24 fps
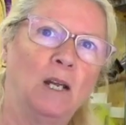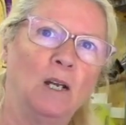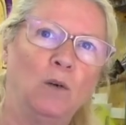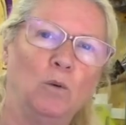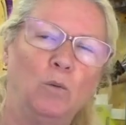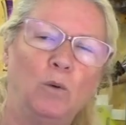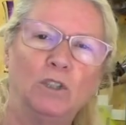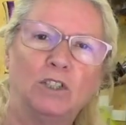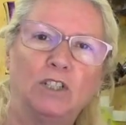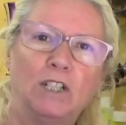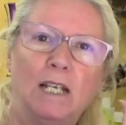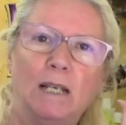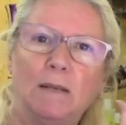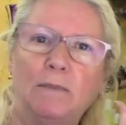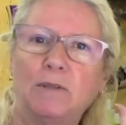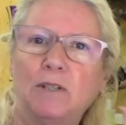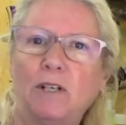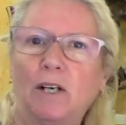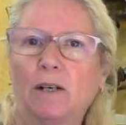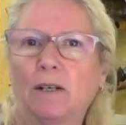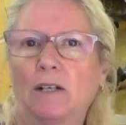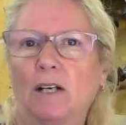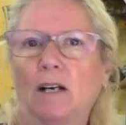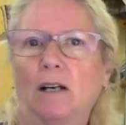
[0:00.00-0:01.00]
which keeps
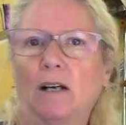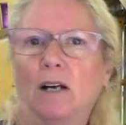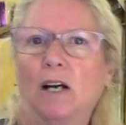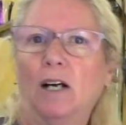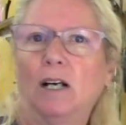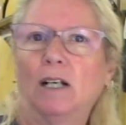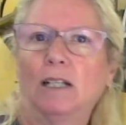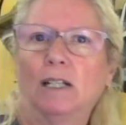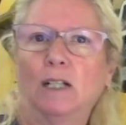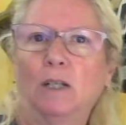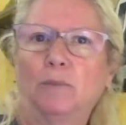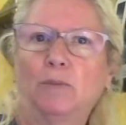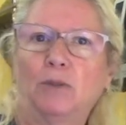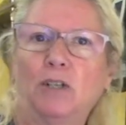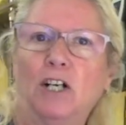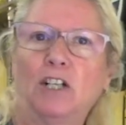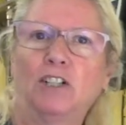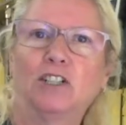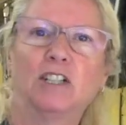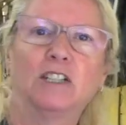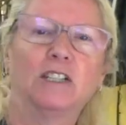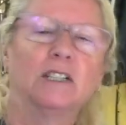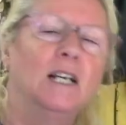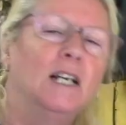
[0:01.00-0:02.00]
our little
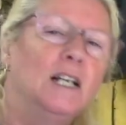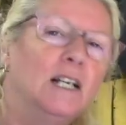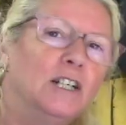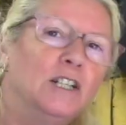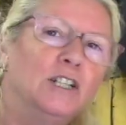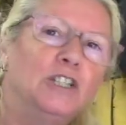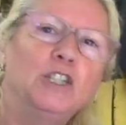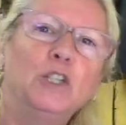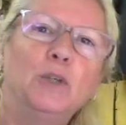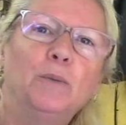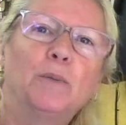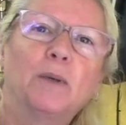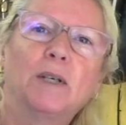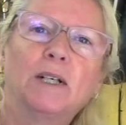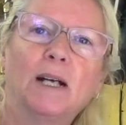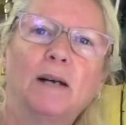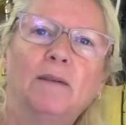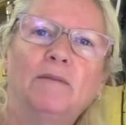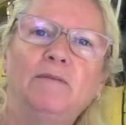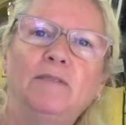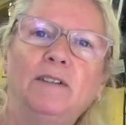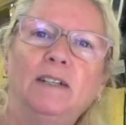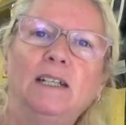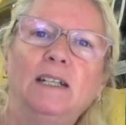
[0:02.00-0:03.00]
projects super
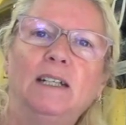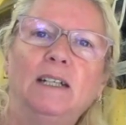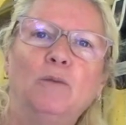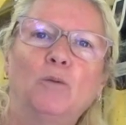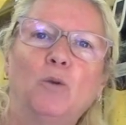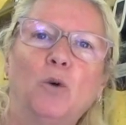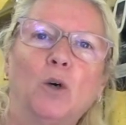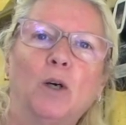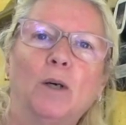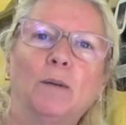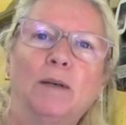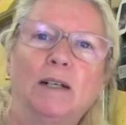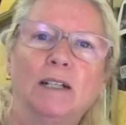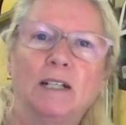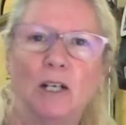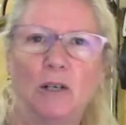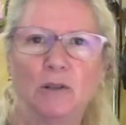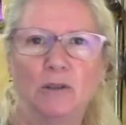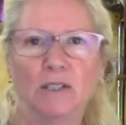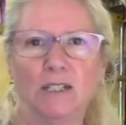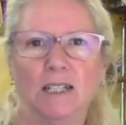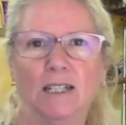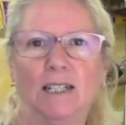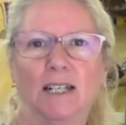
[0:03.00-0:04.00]
comfy, warm, and
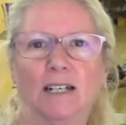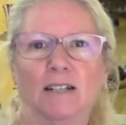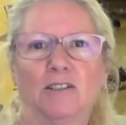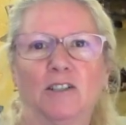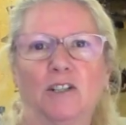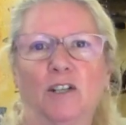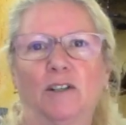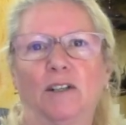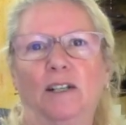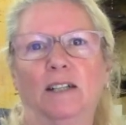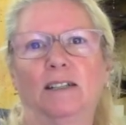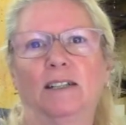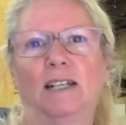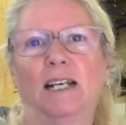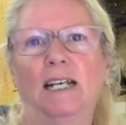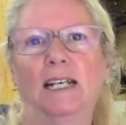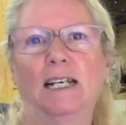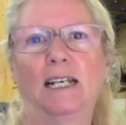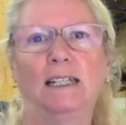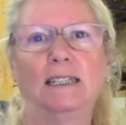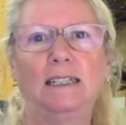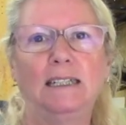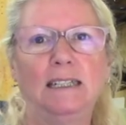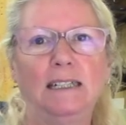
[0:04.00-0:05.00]
cozy in there so that they
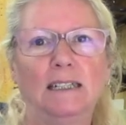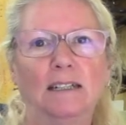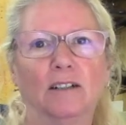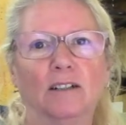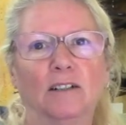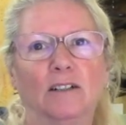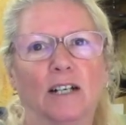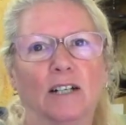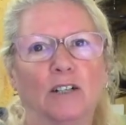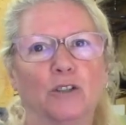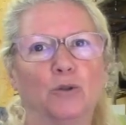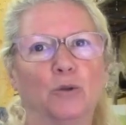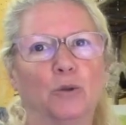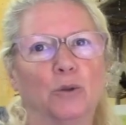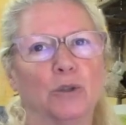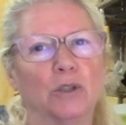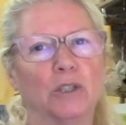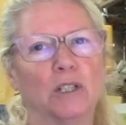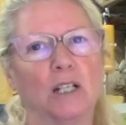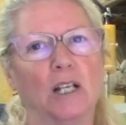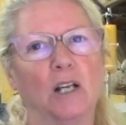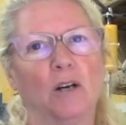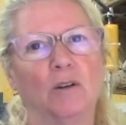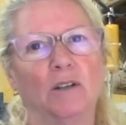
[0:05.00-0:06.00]
anneal and cool
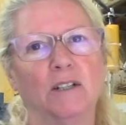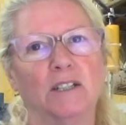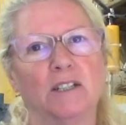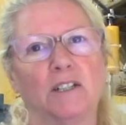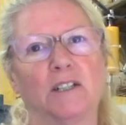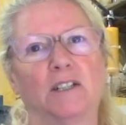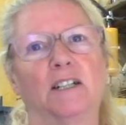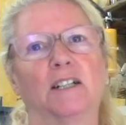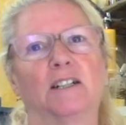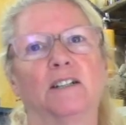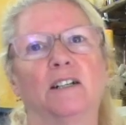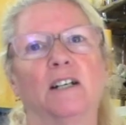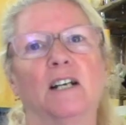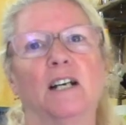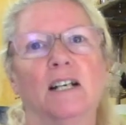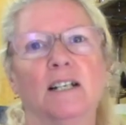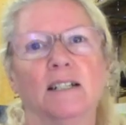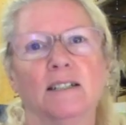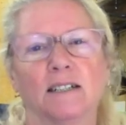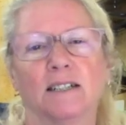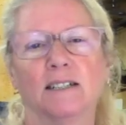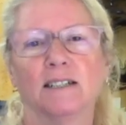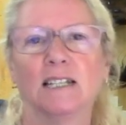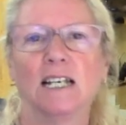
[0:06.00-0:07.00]
slowly so that they're
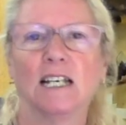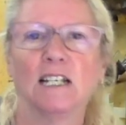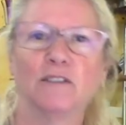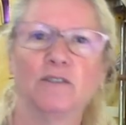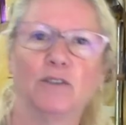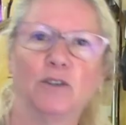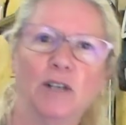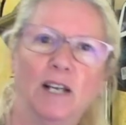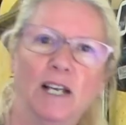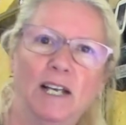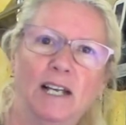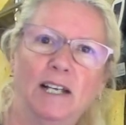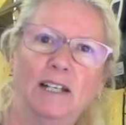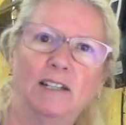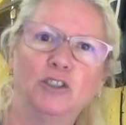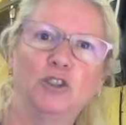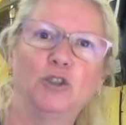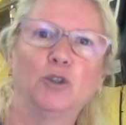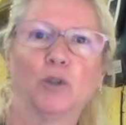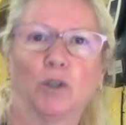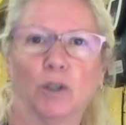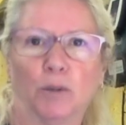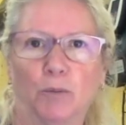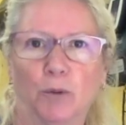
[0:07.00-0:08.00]
successful and
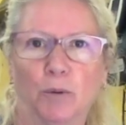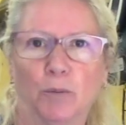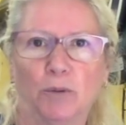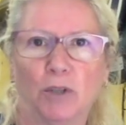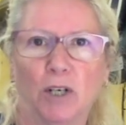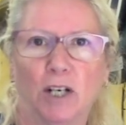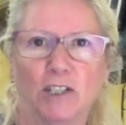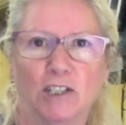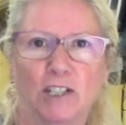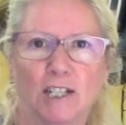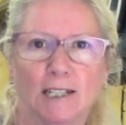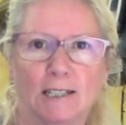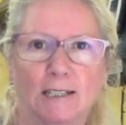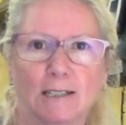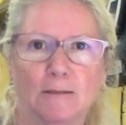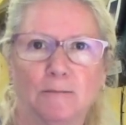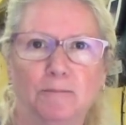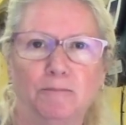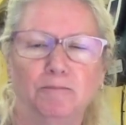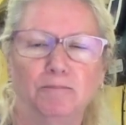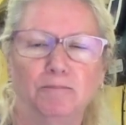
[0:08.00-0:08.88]
durable projects.